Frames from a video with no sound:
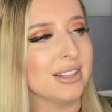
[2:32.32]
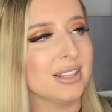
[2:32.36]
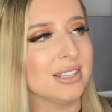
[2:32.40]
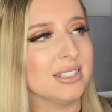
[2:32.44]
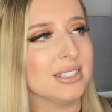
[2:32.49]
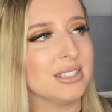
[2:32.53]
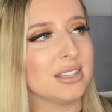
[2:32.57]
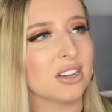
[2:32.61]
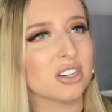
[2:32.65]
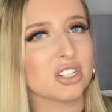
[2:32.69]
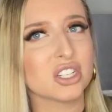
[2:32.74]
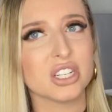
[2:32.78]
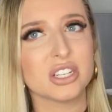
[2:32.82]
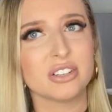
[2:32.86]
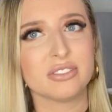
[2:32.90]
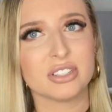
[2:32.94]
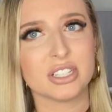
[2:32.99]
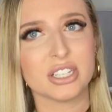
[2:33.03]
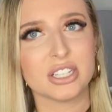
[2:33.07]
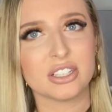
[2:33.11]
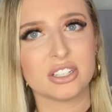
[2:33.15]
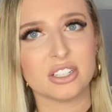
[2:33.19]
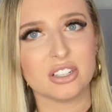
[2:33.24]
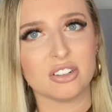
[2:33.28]
this is actually a
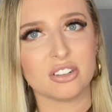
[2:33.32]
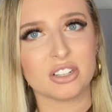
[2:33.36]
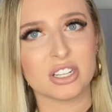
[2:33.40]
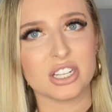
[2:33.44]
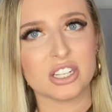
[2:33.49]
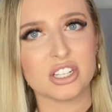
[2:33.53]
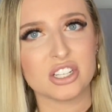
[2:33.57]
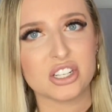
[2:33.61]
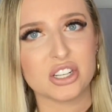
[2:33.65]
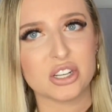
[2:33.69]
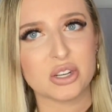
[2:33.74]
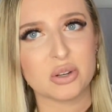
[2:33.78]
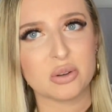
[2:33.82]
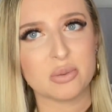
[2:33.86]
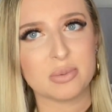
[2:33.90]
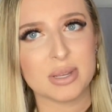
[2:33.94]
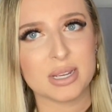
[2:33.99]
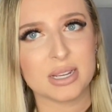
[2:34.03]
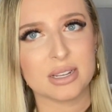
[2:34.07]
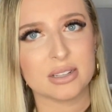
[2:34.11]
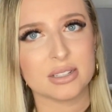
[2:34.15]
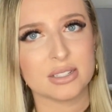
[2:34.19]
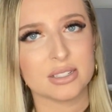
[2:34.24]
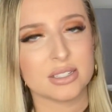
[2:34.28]
really good looking shoe
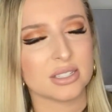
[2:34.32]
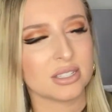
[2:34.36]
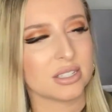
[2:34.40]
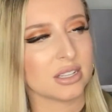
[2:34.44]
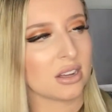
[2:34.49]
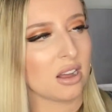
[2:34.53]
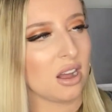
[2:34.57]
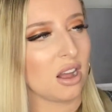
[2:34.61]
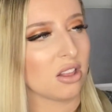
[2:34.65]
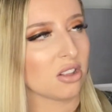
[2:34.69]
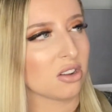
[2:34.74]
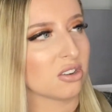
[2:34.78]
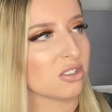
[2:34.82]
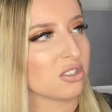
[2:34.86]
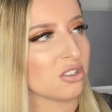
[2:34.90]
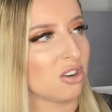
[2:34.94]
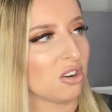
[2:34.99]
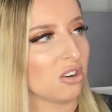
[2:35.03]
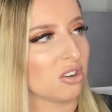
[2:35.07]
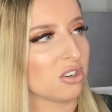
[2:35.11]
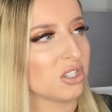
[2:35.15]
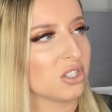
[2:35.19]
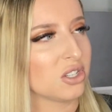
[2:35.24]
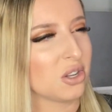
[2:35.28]
because the colors
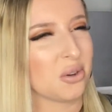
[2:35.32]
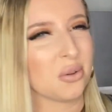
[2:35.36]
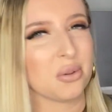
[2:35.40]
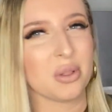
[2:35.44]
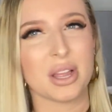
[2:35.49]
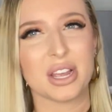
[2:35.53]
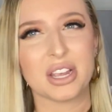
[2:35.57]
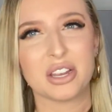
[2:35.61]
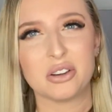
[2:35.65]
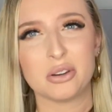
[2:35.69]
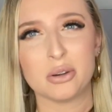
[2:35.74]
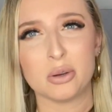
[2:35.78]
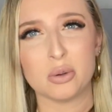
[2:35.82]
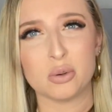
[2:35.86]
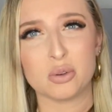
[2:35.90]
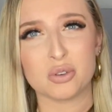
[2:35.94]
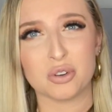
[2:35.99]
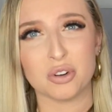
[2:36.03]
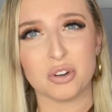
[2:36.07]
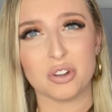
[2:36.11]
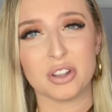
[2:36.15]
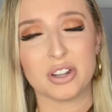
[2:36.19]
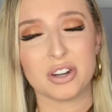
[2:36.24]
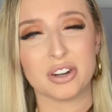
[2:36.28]
are so
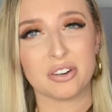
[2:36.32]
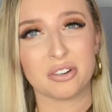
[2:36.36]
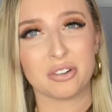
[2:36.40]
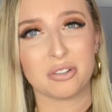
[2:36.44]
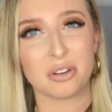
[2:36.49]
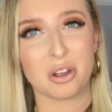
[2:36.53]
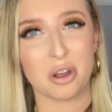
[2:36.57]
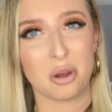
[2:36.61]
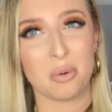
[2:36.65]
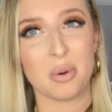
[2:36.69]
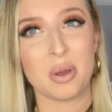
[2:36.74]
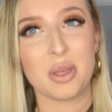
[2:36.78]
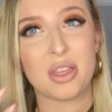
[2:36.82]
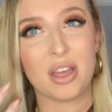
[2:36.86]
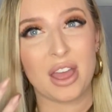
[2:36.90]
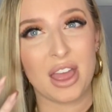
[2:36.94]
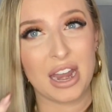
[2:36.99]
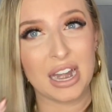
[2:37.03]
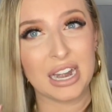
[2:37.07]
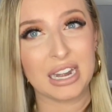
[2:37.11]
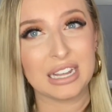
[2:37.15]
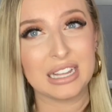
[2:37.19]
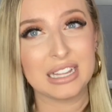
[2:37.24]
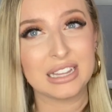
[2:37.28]
neutral and it'll go with
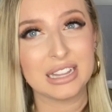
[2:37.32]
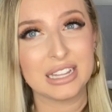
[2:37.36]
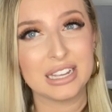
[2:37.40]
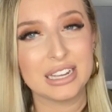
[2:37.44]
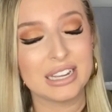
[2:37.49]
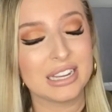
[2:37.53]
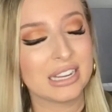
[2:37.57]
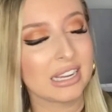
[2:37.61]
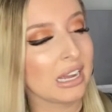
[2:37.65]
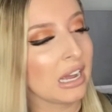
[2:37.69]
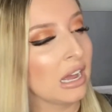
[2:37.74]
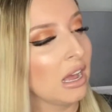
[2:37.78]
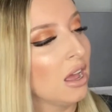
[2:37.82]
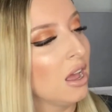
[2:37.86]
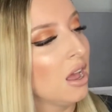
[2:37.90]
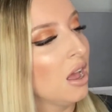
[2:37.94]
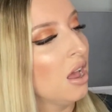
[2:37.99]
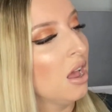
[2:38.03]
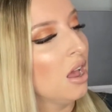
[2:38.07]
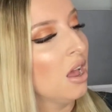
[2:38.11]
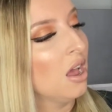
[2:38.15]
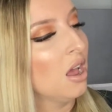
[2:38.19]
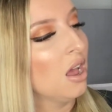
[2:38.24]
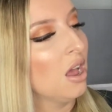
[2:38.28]
anything.
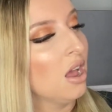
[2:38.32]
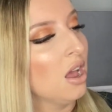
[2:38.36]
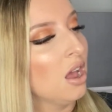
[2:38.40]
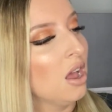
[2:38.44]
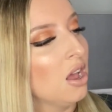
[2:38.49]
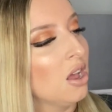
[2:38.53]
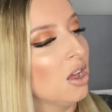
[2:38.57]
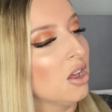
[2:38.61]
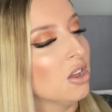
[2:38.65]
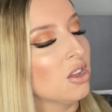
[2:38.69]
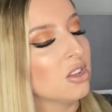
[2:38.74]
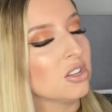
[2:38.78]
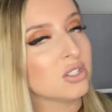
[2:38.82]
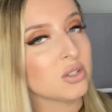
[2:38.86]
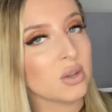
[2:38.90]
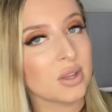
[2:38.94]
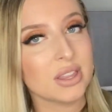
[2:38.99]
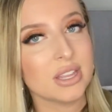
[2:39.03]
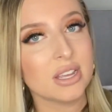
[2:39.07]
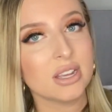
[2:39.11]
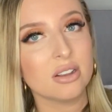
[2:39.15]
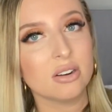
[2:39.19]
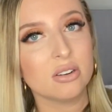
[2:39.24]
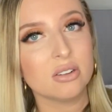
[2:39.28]
So I
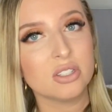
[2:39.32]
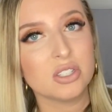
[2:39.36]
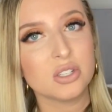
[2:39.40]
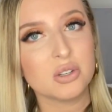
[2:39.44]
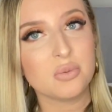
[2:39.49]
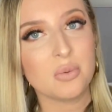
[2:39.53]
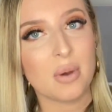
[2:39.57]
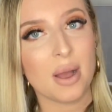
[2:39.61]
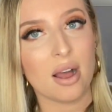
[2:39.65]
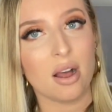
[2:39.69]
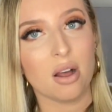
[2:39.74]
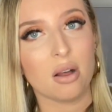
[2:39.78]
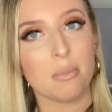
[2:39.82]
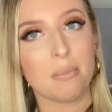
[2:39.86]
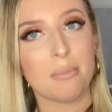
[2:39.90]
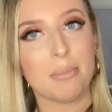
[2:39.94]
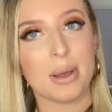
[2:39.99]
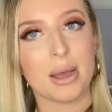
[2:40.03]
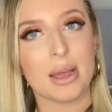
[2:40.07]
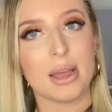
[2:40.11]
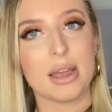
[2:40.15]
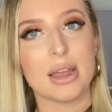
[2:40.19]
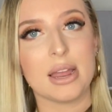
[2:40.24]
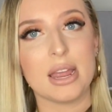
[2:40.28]
think it'll do well,
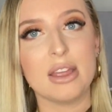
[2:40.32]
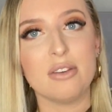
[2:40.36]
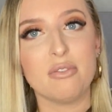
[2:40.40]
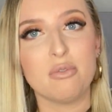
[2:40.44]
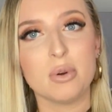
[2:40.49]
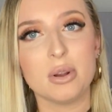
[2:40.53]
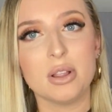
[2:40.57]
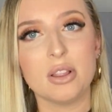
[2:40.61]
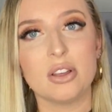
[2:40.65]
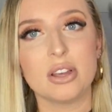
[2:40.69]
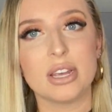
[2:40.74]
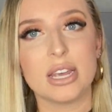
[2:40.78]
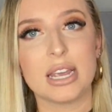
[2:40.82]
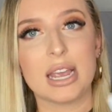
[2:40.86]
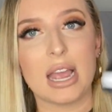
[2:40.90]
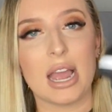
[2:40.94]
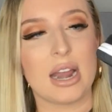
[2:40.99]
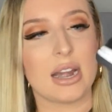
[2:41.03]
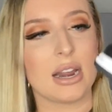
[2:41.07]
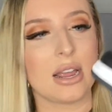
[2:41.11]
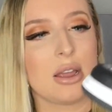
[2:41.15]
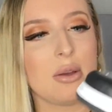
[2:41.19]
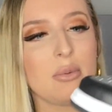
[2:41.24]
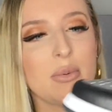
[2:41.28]
but if we're looking
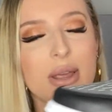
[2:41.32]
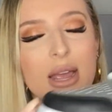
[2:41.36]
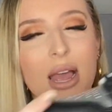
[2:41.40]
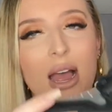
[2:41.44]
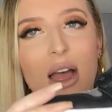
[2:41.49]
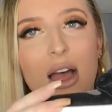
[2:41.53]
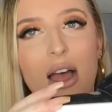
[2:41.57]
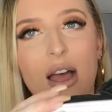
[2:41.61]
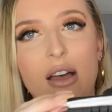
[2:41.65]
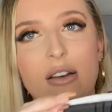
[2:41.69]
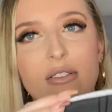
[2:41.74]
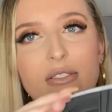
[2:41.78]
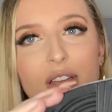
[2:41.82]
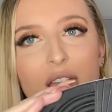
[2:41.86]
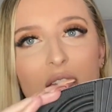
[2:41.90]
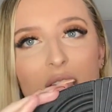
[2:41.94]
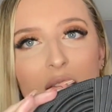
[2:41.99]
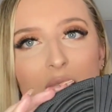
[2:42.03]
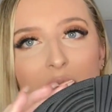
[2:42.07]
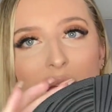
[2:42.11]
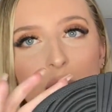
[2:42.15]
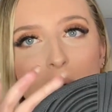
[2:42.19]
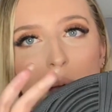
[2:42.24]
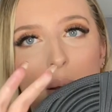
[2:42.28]
at it, we have
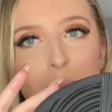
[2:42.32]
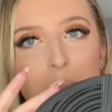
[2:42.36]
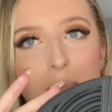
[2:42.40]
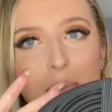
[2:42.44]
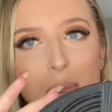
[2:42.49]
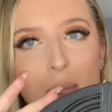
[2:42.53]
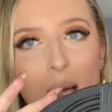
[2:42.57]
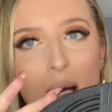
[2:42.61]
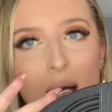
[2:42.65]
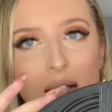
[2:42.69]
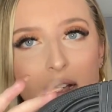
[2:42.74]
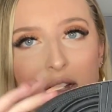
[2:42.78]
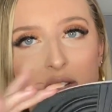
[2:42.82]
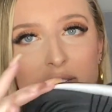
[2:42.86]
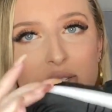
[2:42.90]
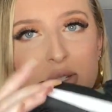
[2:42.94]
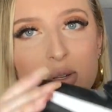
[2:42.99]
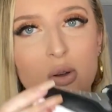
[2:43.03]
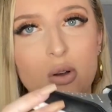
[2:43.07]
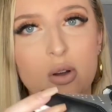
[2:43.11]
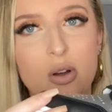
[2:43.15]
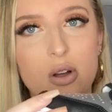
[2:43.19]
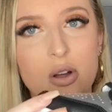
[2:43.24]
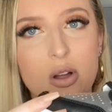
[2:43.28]
a black
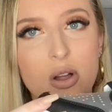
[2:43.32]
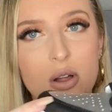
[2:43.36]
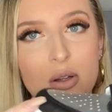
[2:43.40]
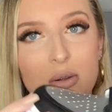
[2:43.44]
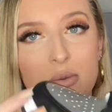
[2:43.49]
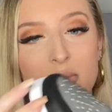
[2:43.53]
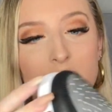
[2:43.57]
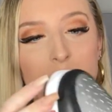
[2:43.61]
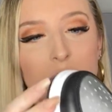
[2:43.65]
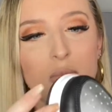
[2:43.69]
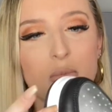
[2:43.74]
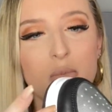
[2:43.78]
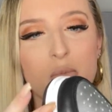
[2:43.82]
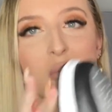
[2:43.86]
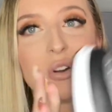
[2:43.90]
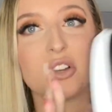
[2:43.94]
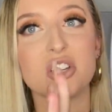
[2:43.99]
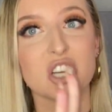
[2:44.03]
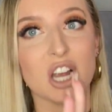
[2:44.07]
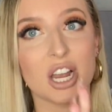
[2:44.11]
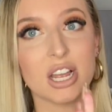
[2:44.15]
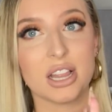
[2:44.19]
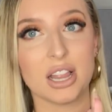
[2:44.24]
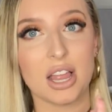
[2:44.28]
sole,
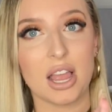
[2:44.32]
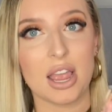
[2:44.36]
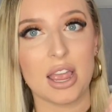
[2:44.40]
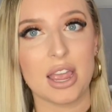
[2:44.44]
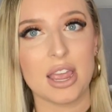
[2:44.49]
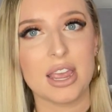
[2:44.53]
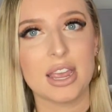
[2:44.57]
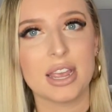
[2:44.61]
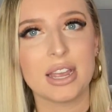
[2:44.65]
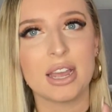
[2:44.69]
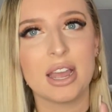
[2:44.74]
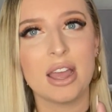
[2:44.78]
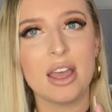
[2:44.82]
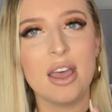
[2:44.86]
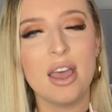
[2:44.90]
which I like,